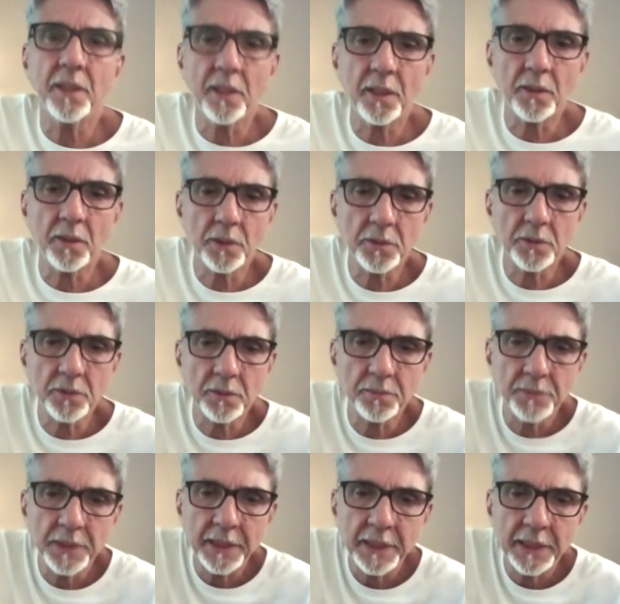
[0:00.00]
errors.
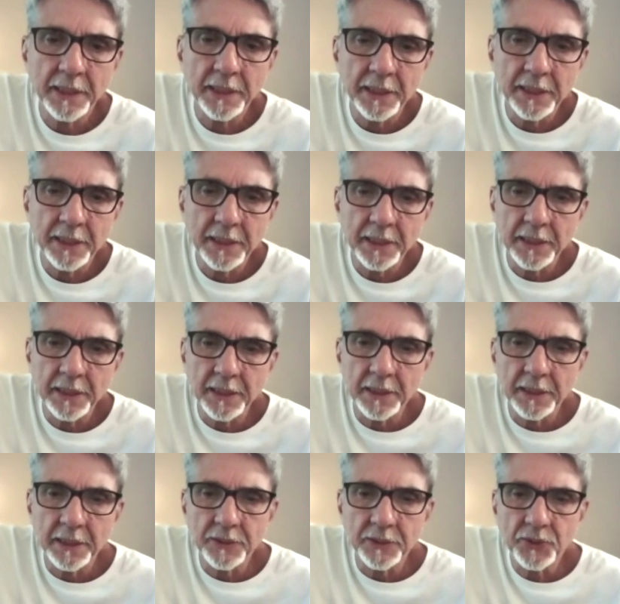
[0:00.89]

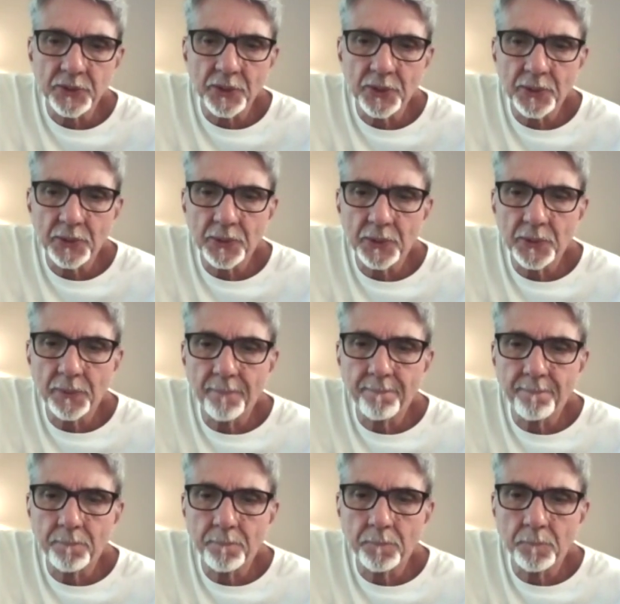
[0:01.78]
So,